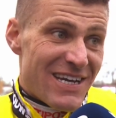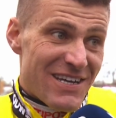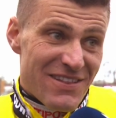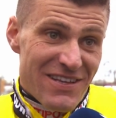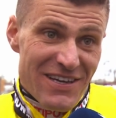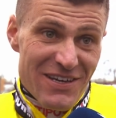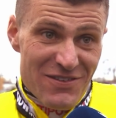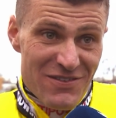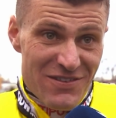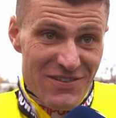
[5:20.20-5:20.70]
Yeah,
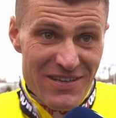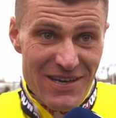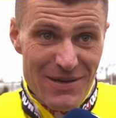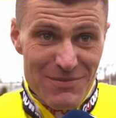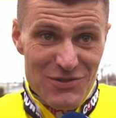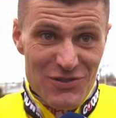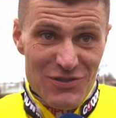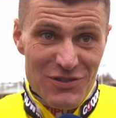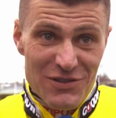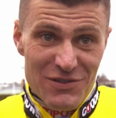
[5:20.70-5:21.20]
thanks to
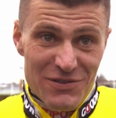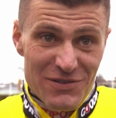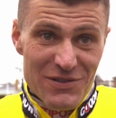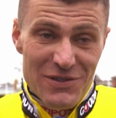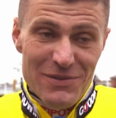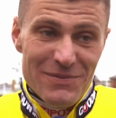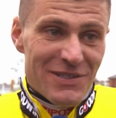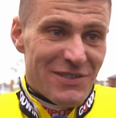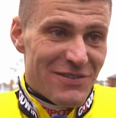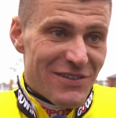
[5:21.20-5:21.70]
Sam Strong who
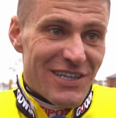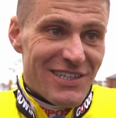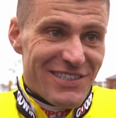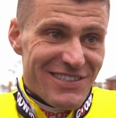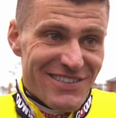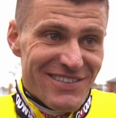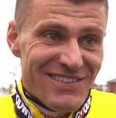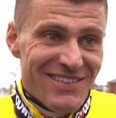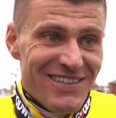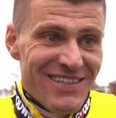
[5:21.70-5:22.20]
got me the
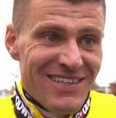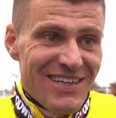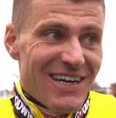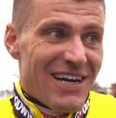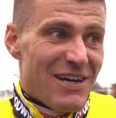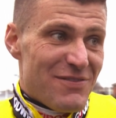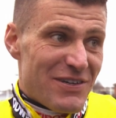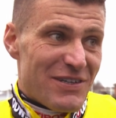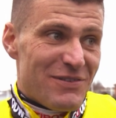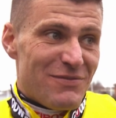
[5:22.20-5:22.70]
ride, and
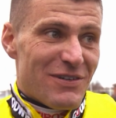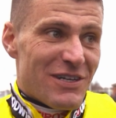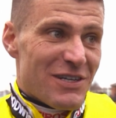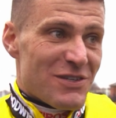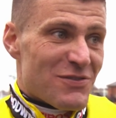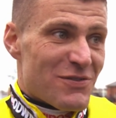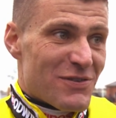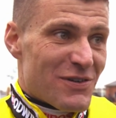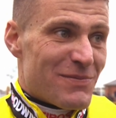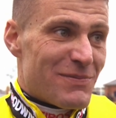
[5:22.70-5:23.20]
I have had
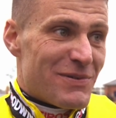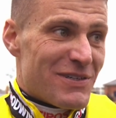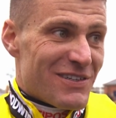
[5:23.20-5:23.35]
rides for